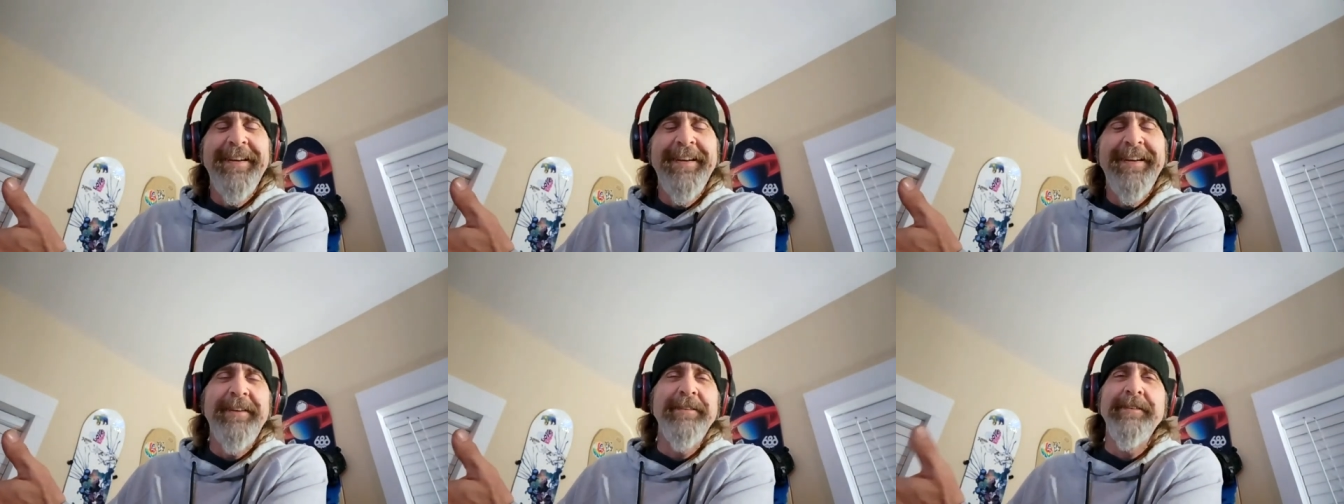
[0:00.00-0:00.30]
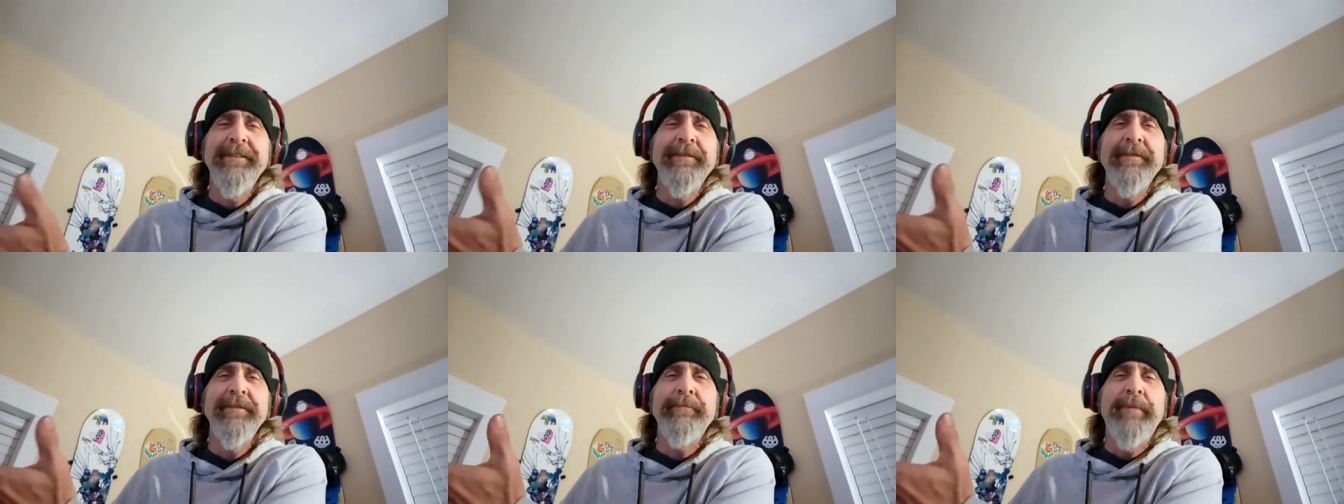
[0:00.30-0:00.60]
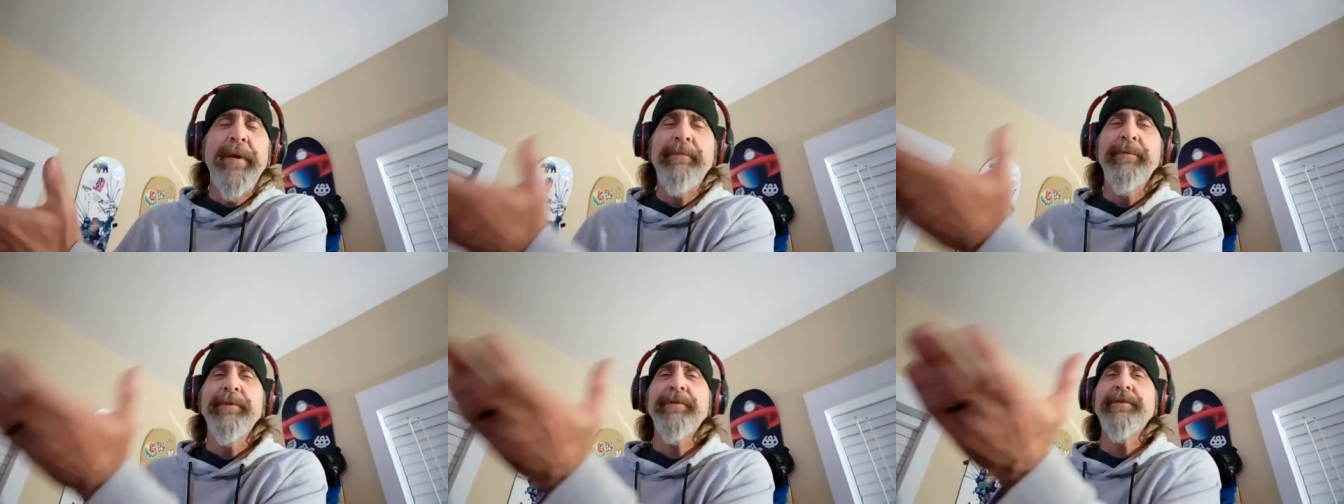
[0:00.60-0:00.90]

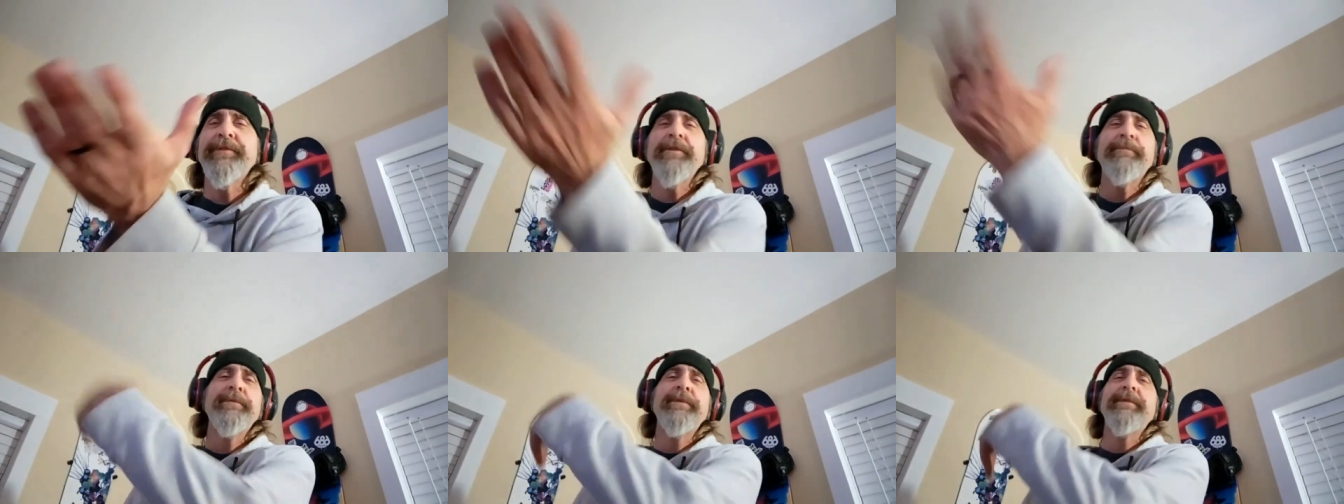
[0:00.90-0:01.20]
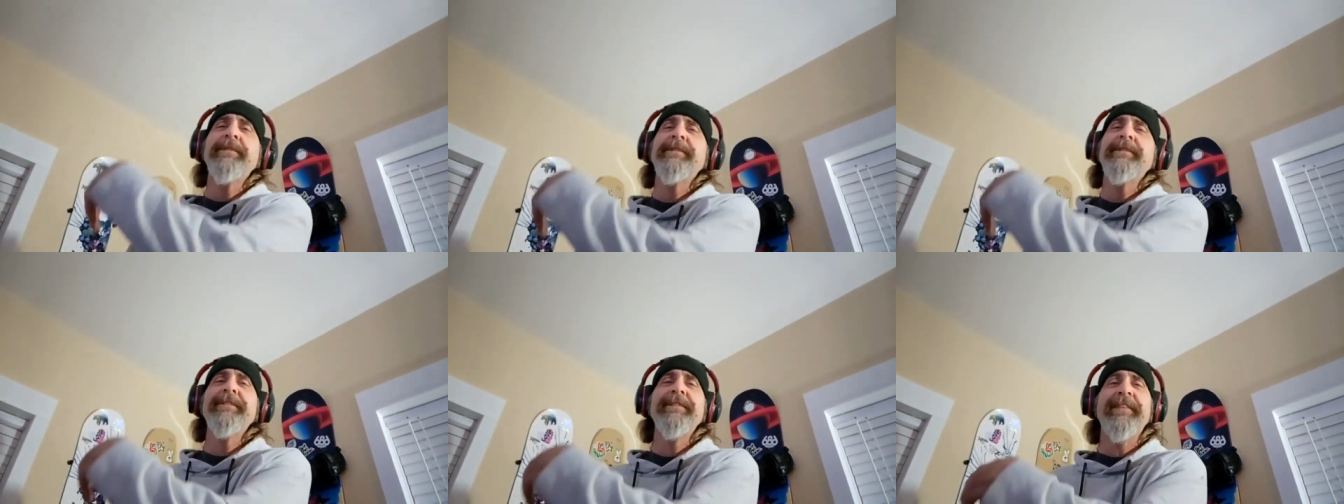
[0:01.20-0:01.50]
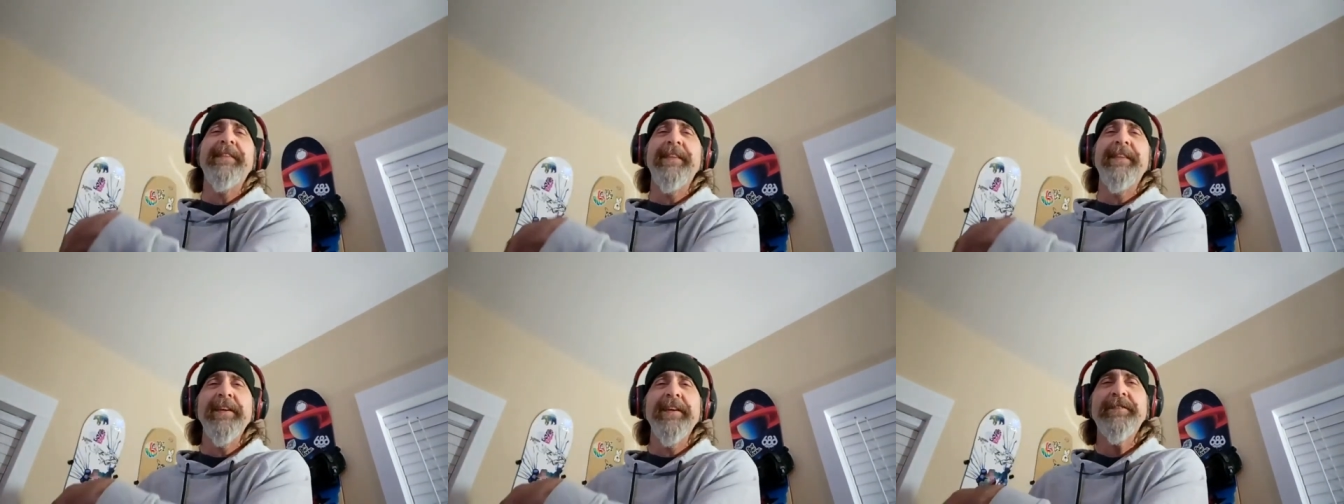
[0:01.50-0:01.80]
and people are
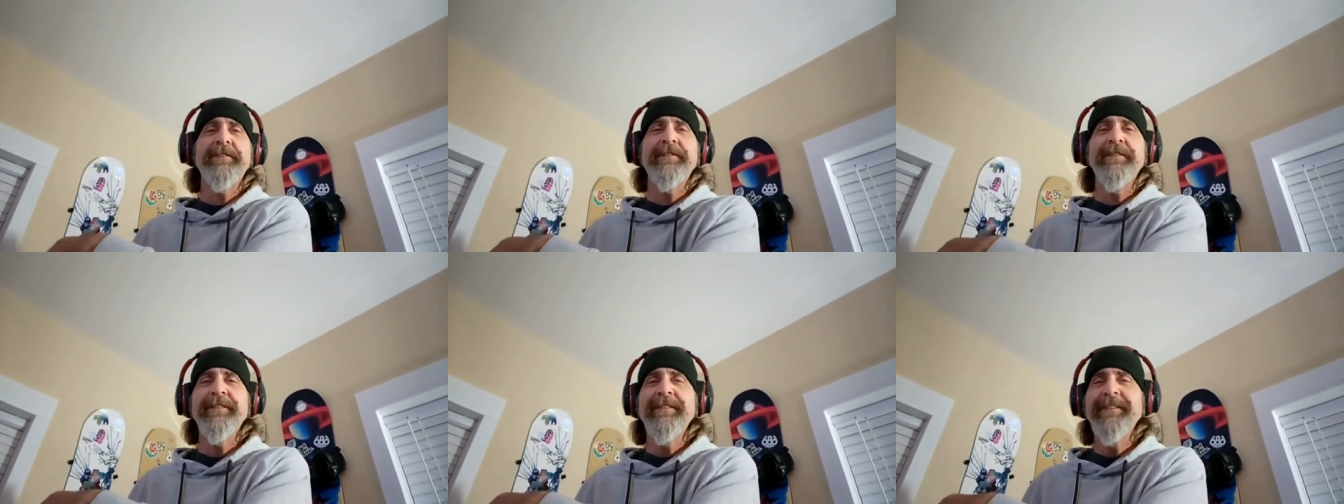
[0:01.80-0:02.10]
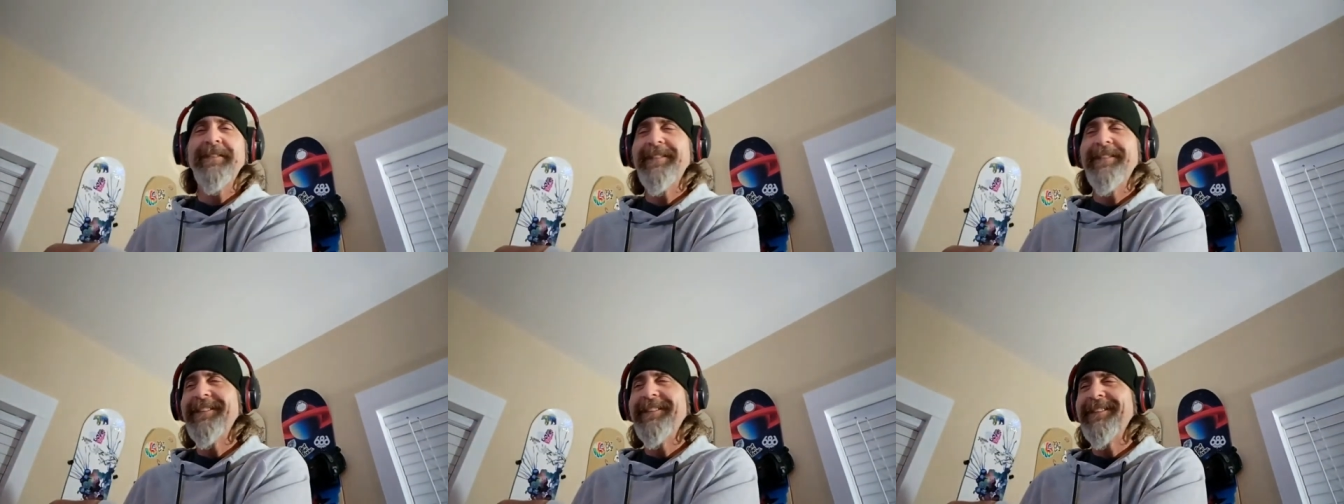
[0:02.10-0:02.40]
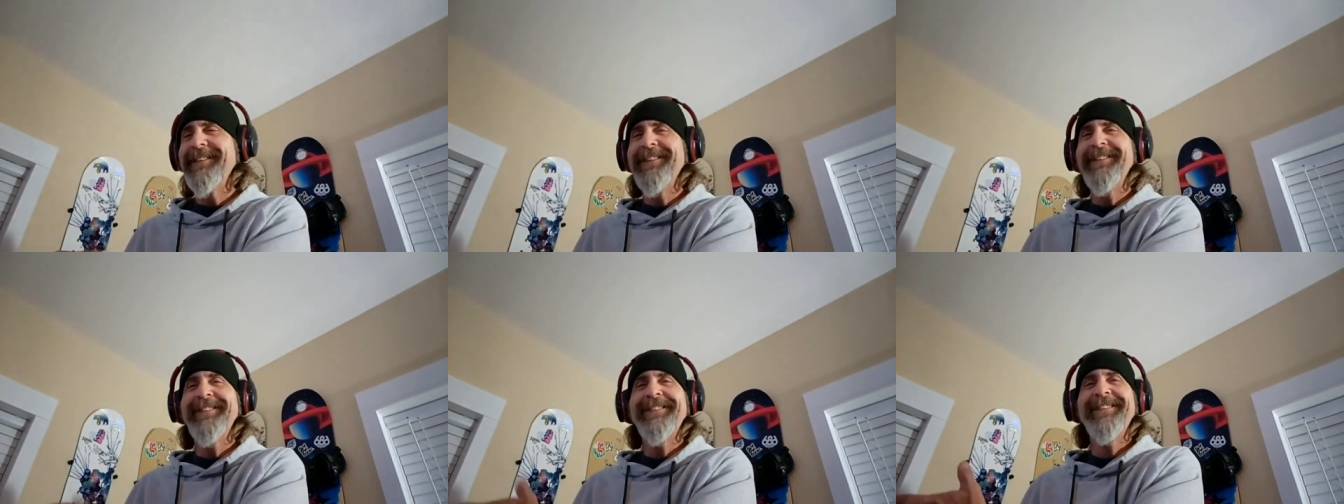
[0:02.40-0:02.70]
shipping this.
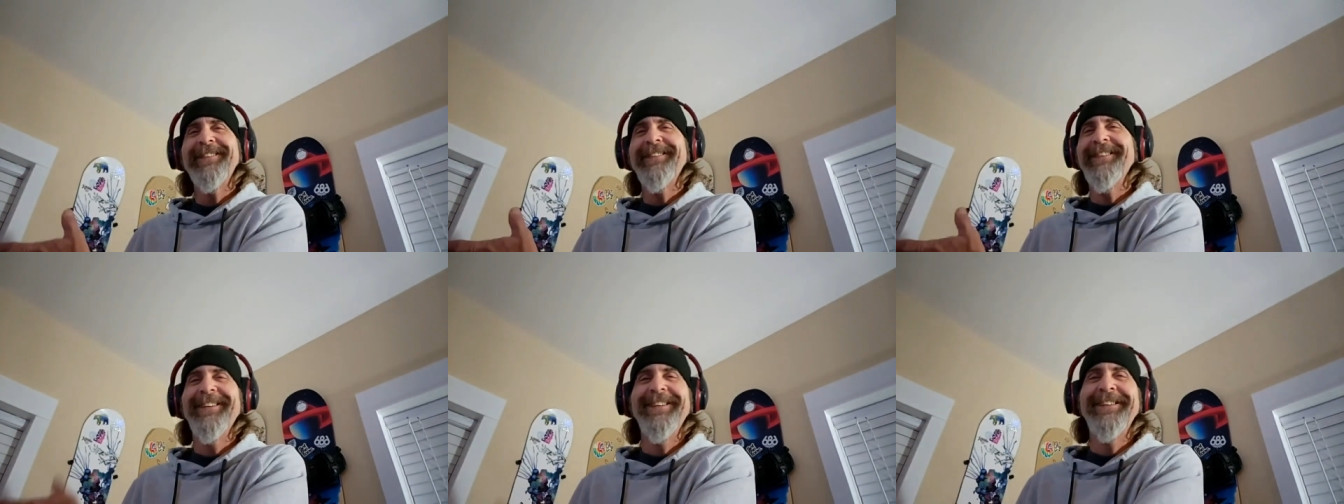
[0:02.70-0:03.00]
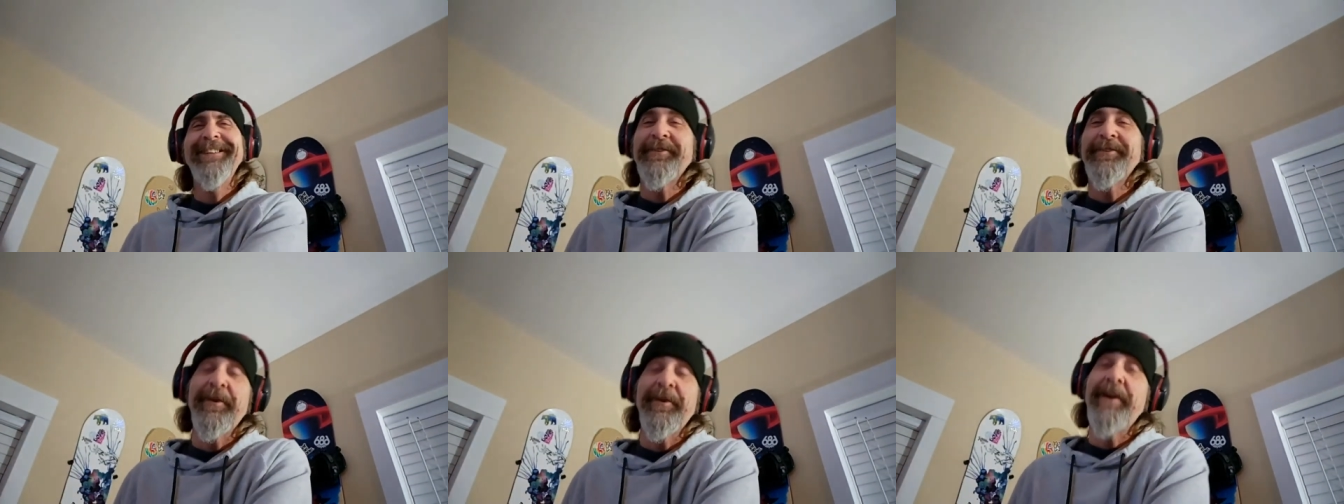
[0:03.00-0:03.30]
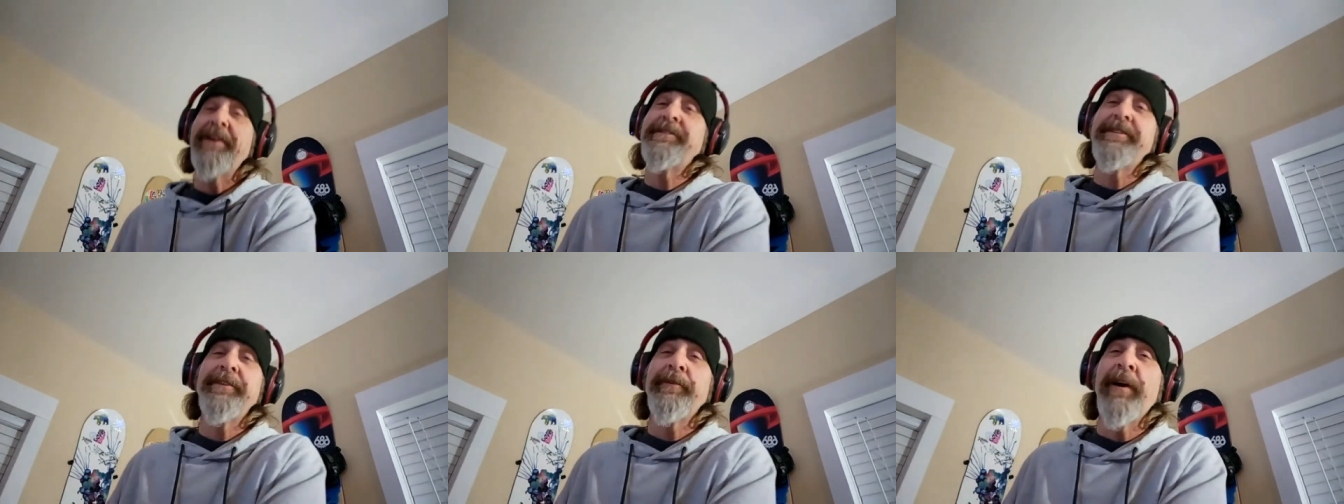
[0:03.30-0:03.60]
It's
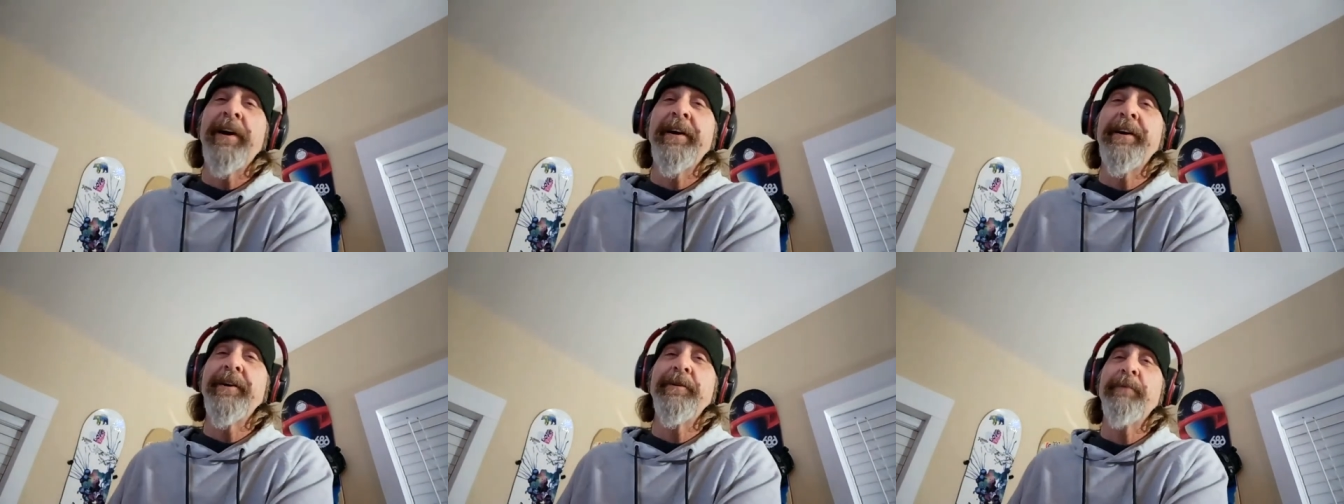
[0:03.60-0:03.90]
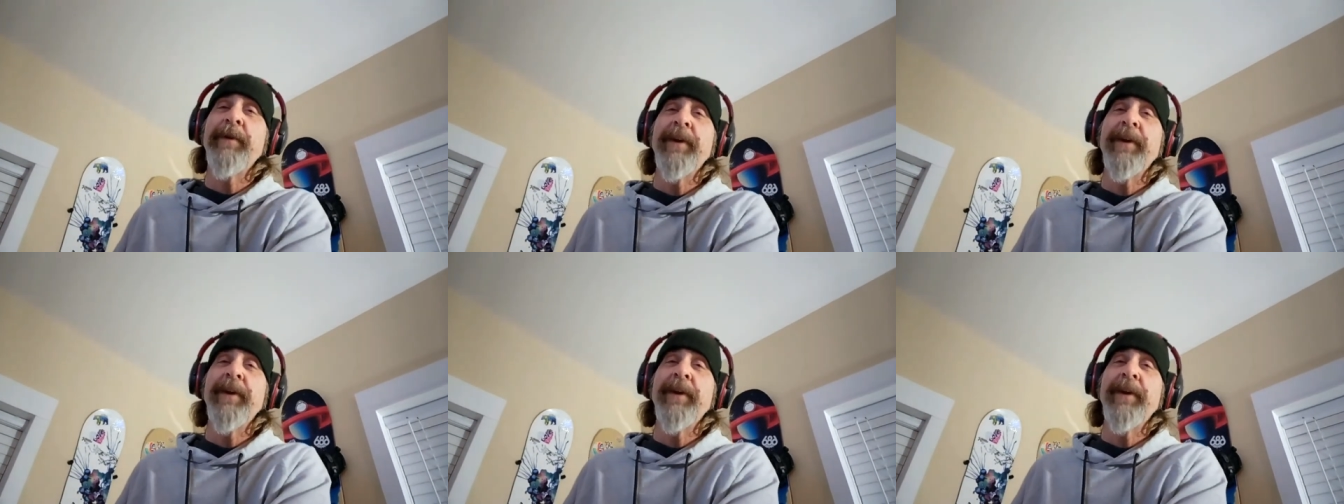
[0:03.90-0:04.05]
crazy right